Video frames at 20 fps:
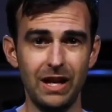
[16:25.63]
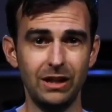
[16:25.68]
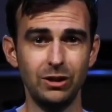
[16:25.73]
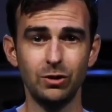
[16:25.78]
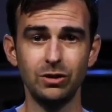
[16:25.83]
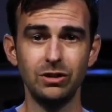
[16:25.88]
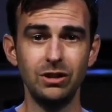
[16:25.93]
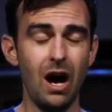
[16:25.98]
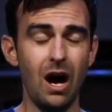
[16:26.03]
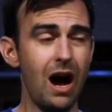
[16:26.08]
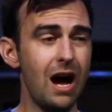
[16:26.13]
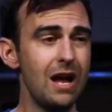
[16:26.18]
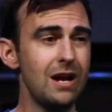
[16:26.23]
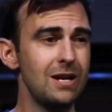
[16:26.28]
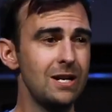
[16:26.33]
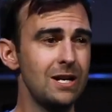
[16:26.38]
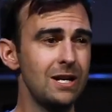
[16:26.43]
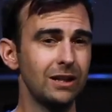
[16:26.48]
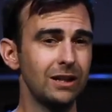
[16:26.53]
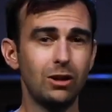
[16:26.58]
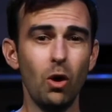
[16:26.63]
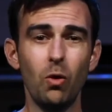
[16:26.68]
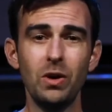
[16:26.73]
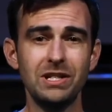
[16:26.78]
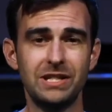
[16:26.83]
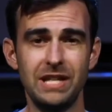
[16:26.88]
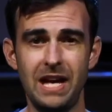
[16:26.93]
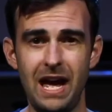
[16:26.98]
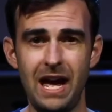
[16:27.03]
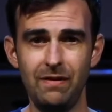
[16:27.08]
that you're not
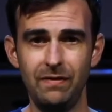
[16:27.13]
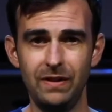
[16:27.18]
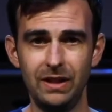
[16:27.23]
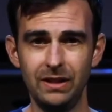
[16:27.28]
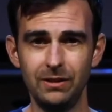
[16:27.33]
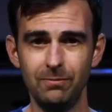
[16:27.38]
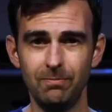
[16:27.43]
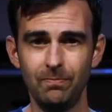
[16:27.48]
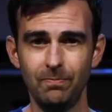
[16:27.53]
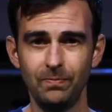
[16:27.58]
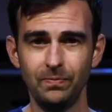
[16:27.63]
going to heaven.